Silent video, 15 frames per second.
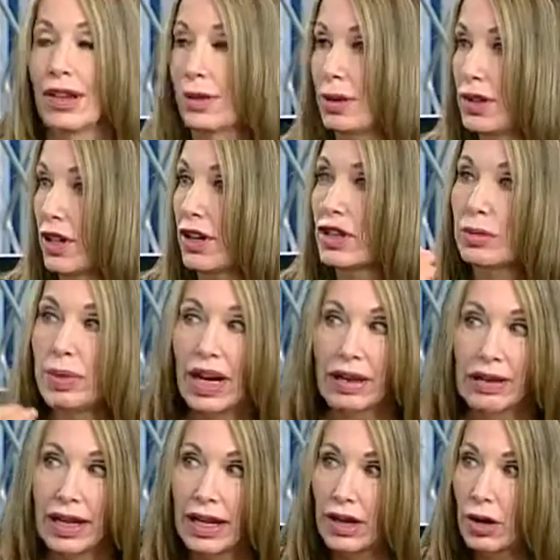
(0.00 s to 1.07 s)
We talked
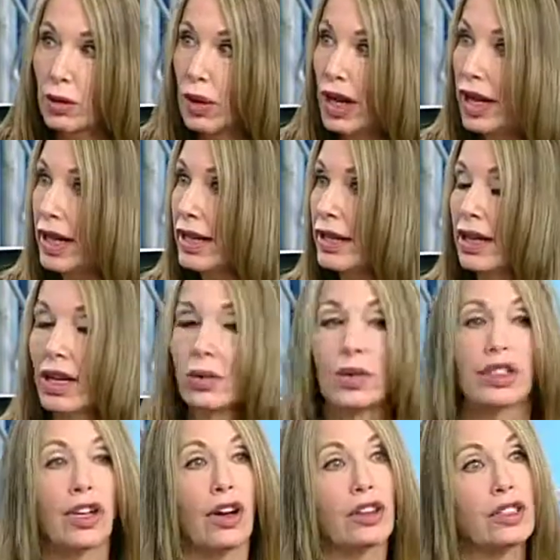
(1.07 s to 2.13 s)
about airway.
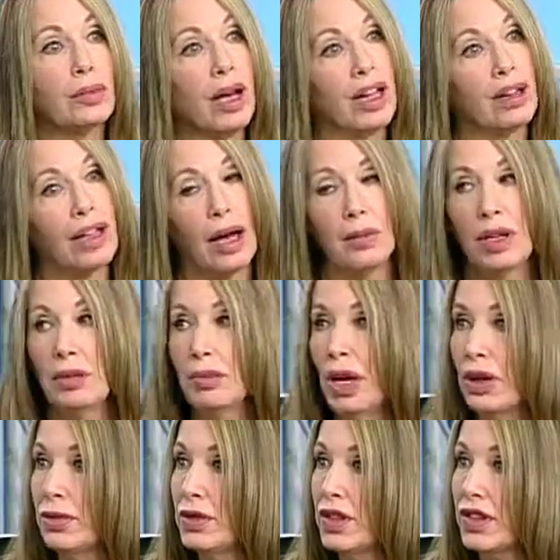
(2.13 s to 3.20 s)
We talked about gum and
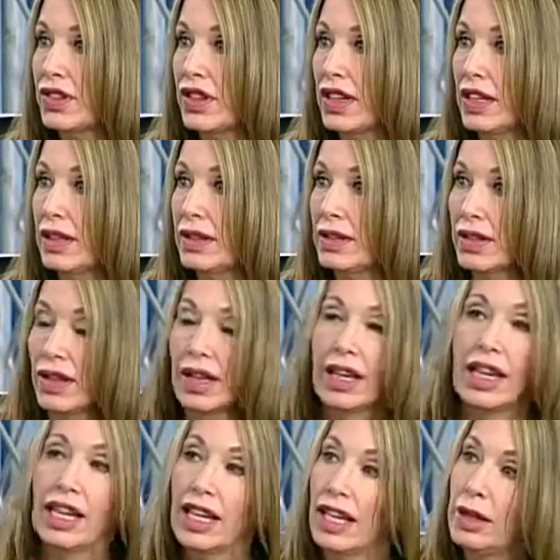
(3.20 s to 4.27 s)
bone disease.
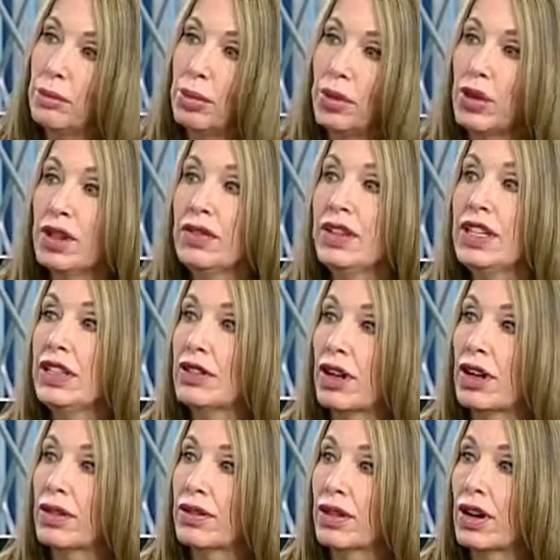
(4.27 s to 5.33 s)
Improving your
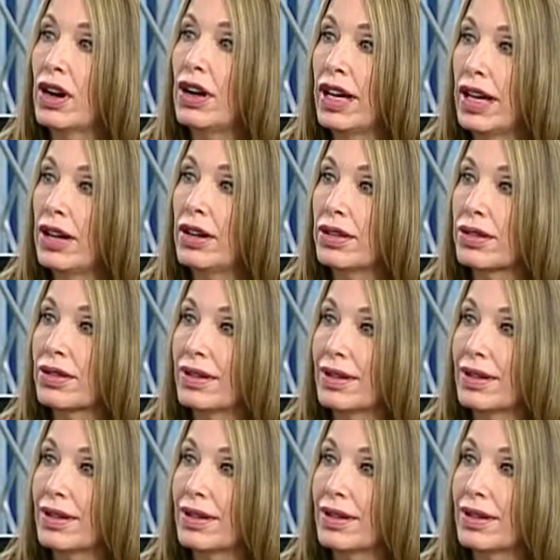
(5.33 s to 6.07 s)
overall health.